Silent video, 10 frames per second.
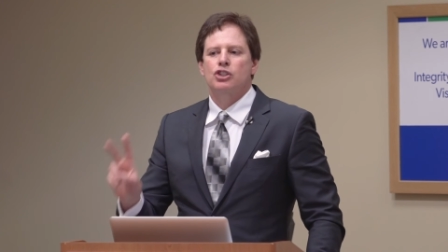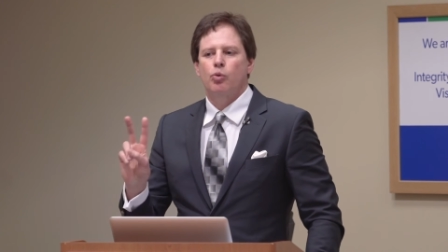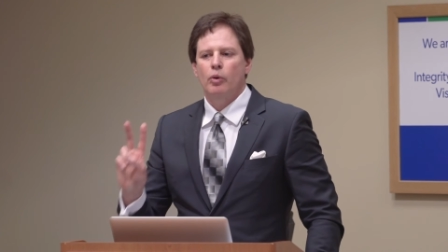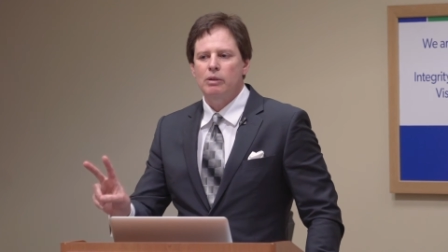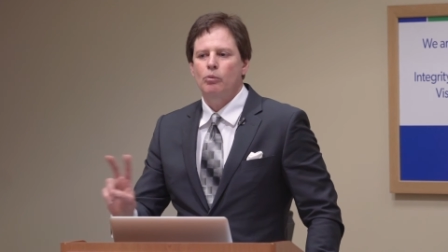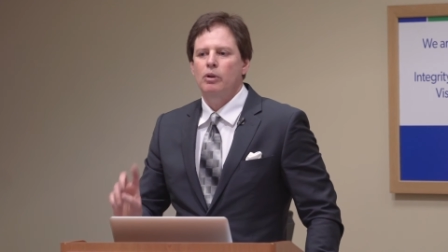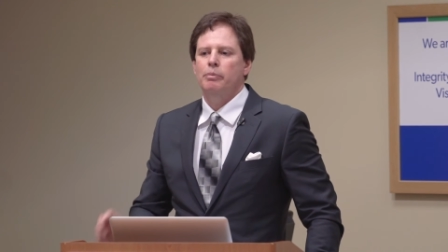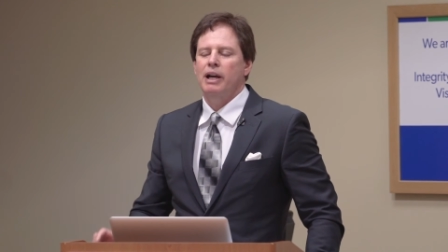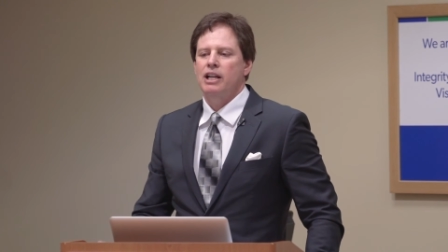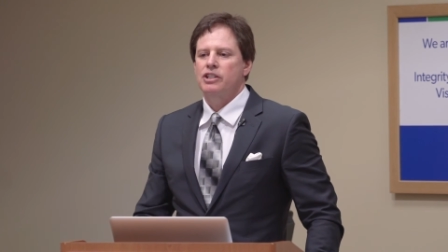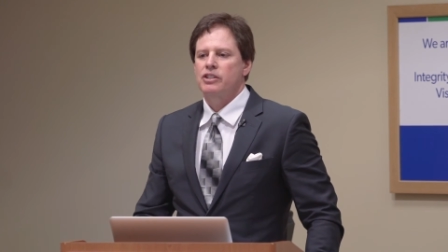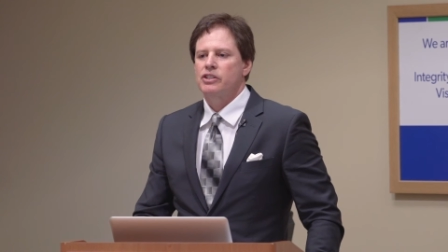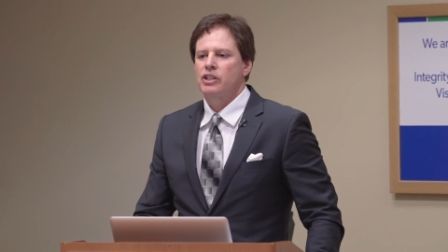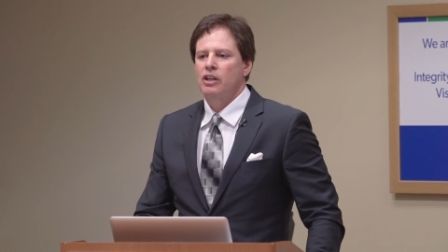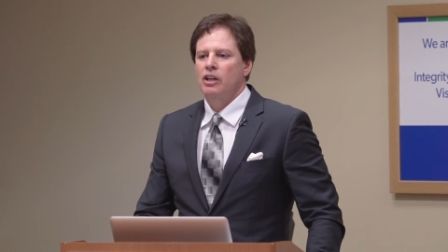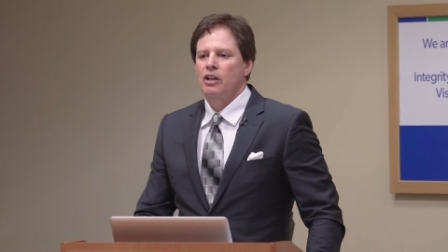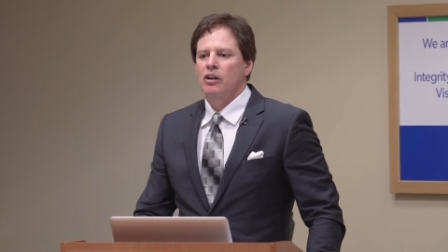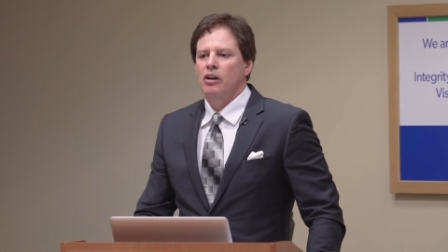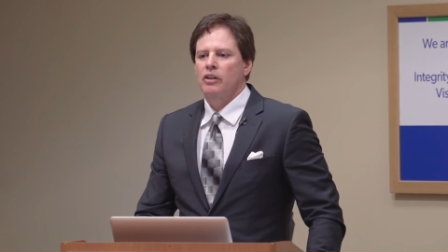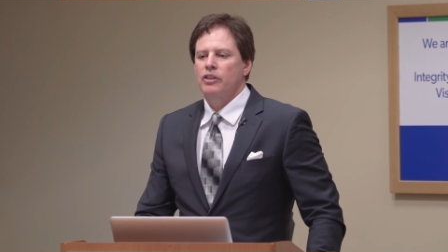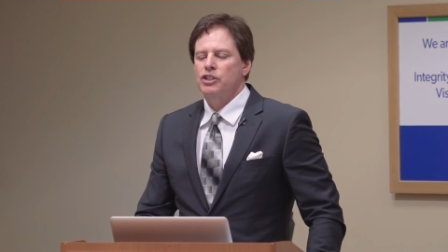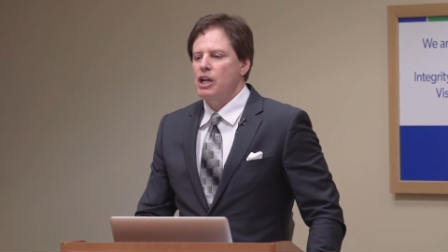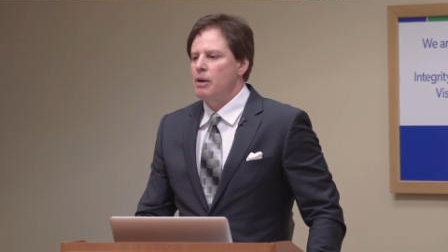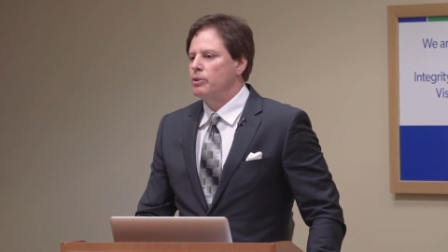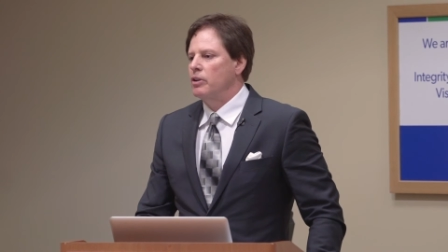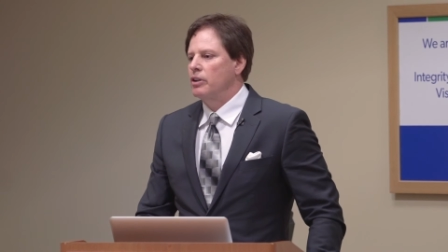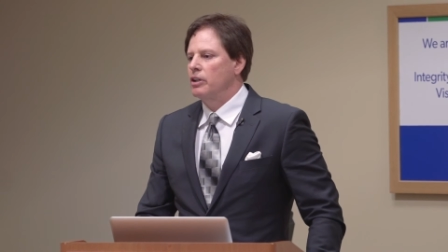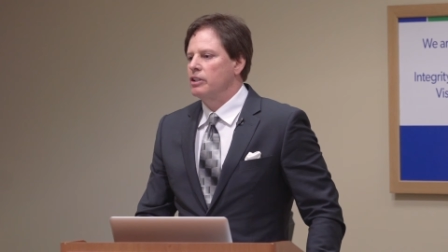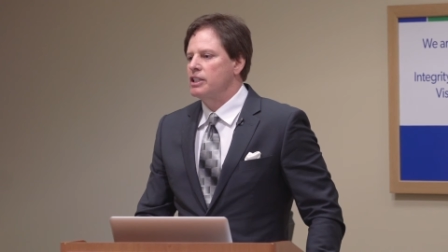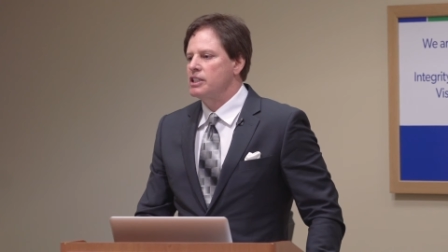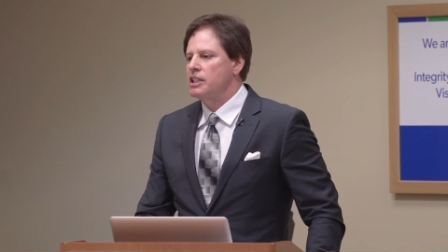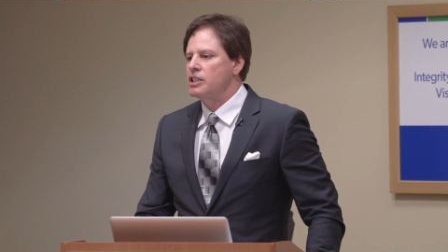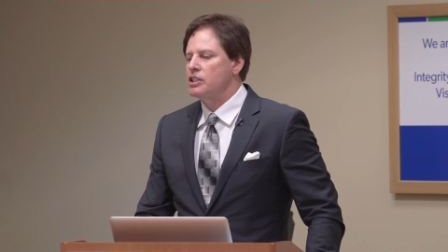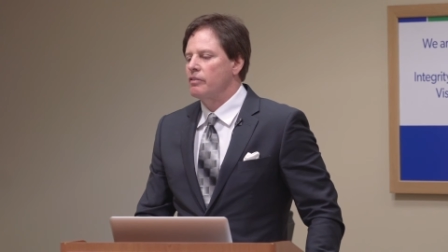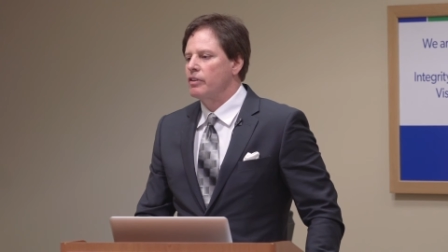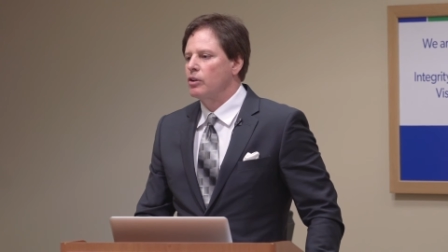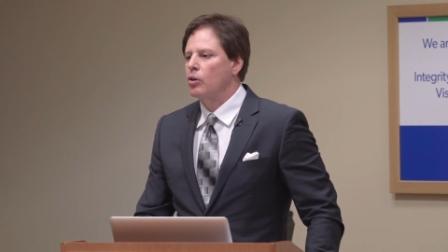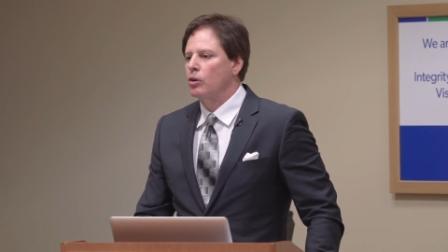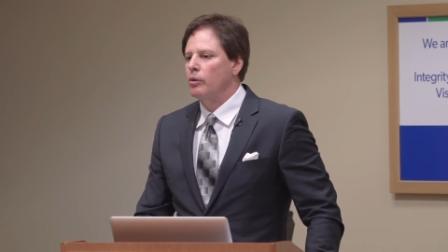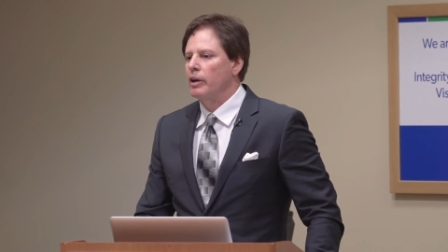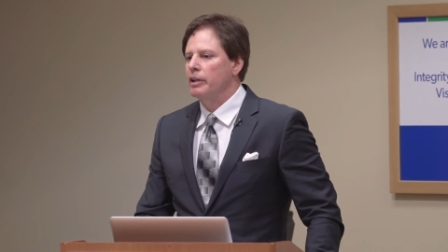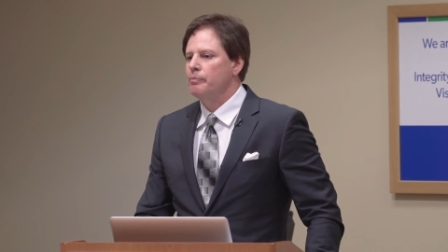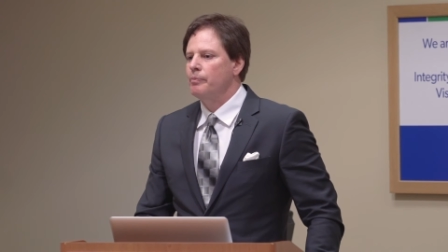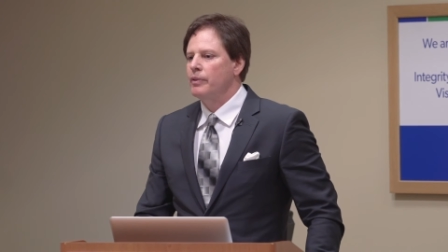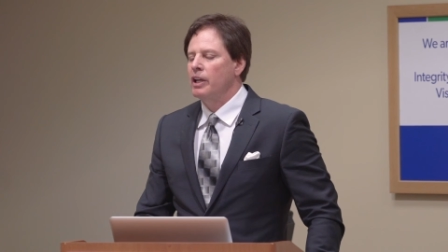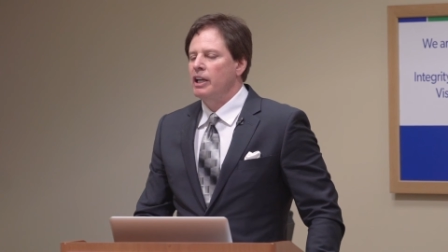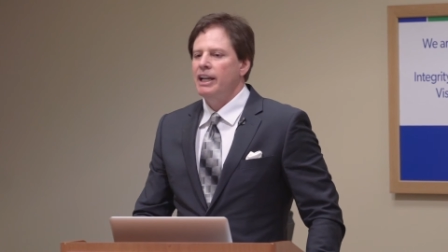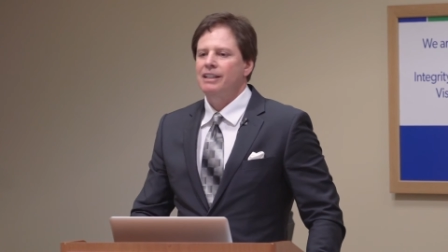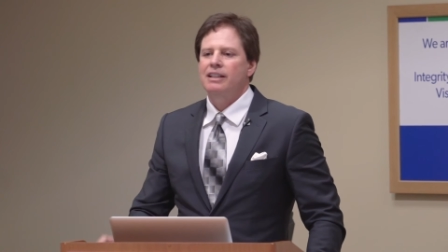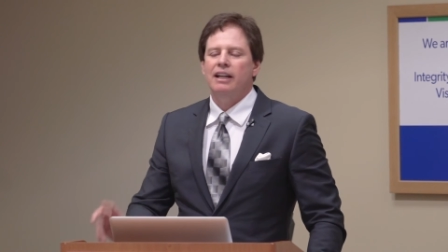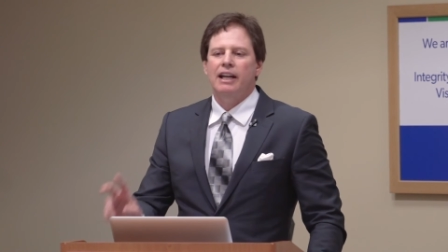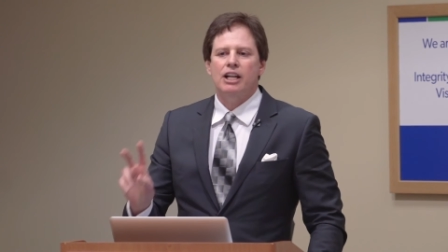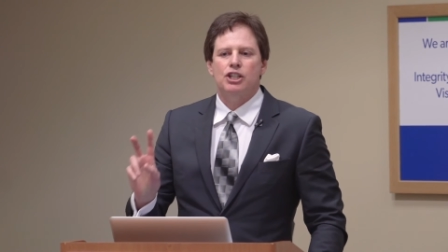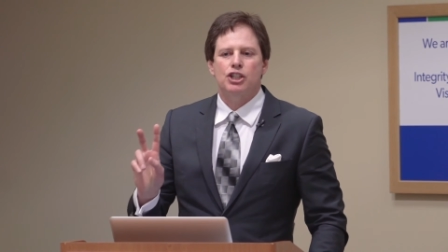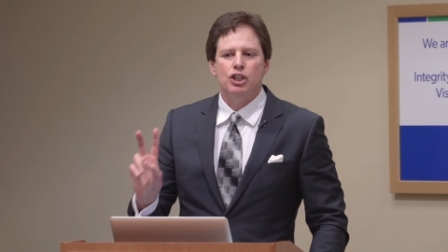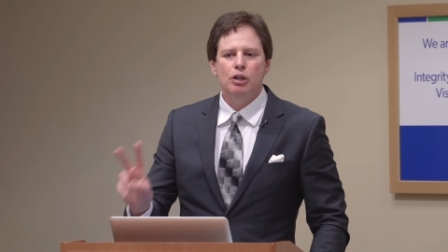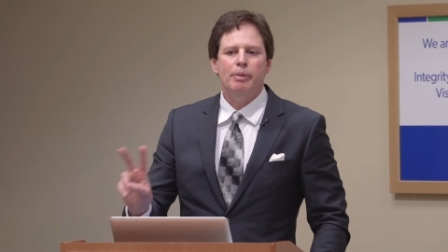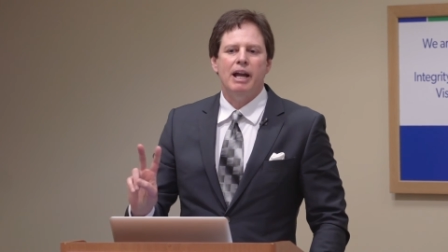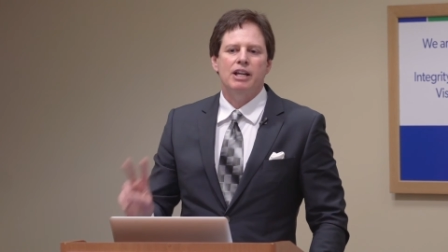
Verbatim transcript: 21 pages on the chapter on diseases of the choroid. He dedicates two